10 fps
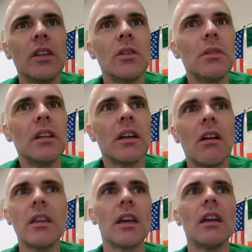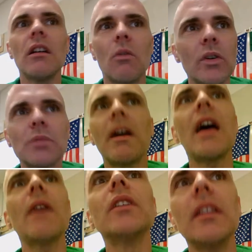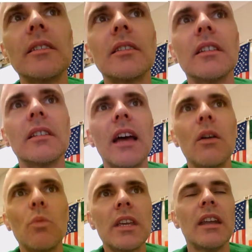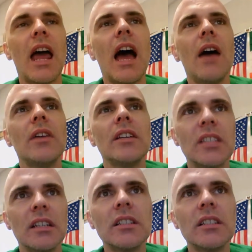and then you'd be like, okay, what's my evidence that we can have a